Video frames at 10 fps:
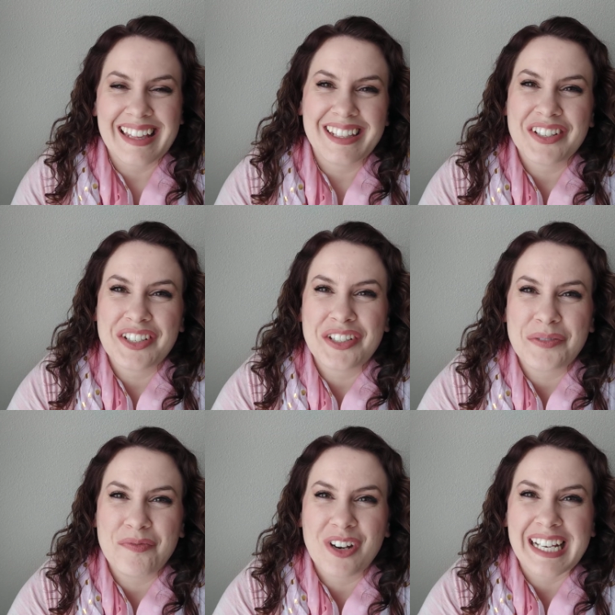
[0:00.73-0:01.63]
Hello
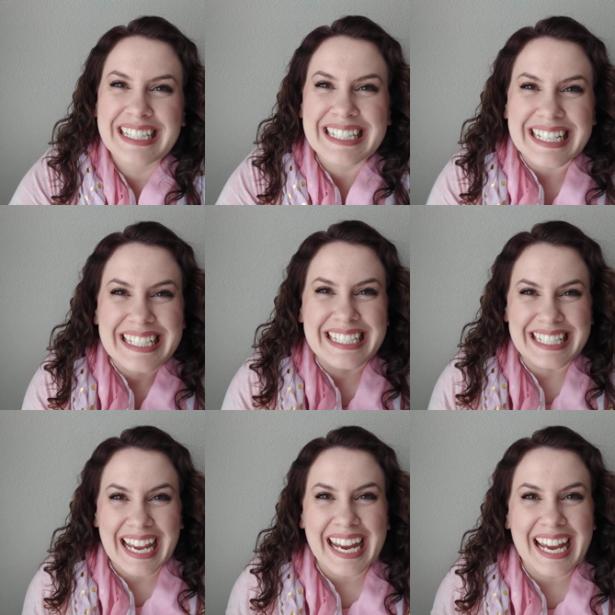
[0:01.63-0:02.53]
YouTube friends!
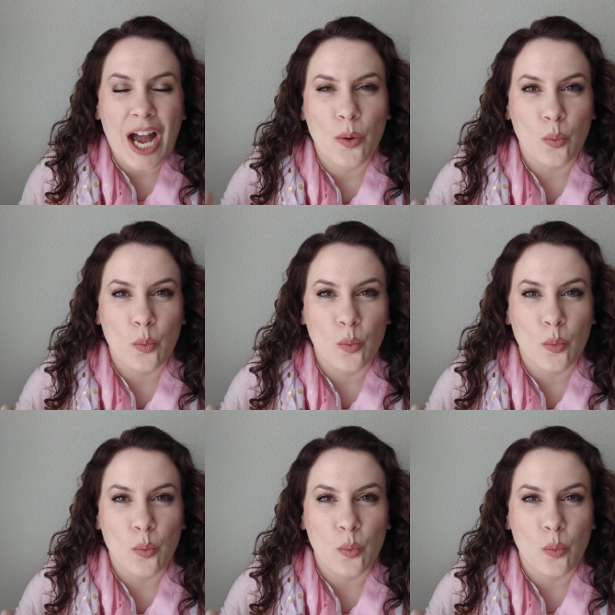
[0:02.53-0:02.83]
Today